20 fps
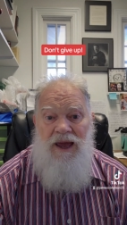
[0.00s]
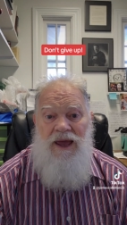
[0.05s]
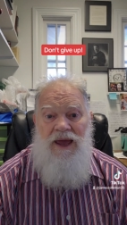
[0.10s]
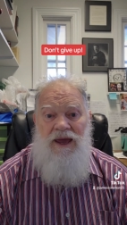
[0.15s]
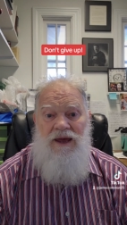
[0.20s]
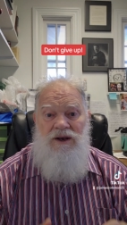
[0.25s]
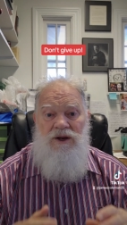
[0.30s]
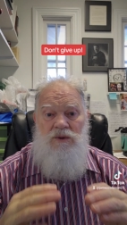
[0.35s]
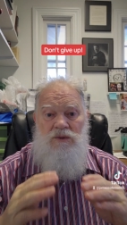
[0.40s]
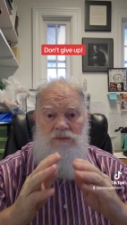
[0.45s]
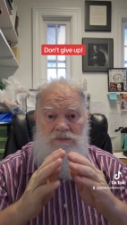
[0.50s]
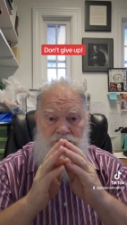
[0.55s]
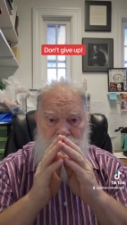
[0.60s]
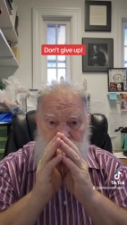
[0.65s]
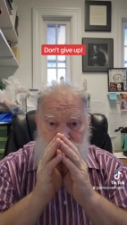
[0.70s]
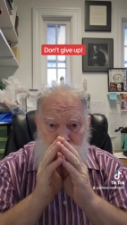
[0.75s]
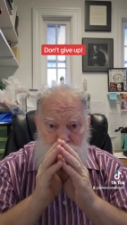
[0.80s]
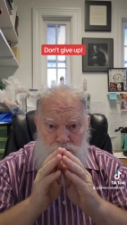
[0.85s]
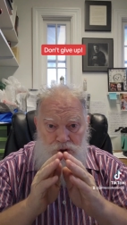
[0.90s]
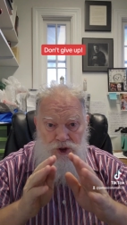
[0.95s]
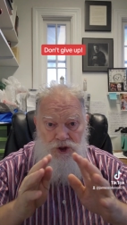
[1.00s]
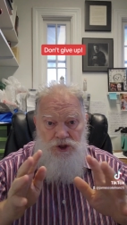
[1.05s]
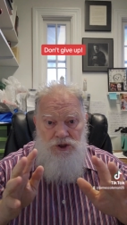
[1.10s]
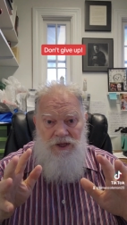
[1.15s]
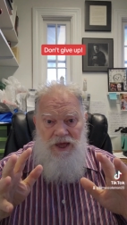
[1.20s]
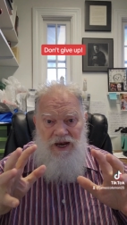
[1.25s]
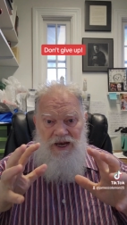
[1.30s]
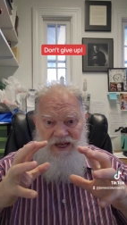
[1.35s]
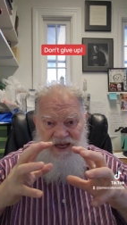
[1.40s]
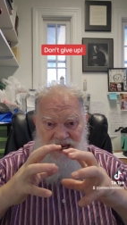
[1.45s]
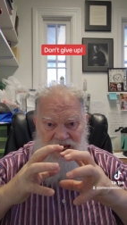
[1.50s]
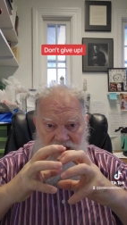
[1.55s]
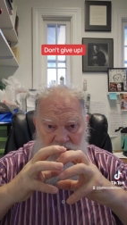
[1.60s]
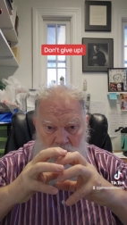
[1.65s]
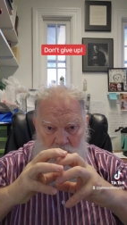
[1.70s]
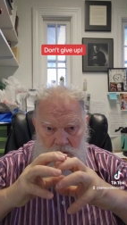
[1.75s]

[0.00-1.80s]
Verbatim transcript: and it would push that heat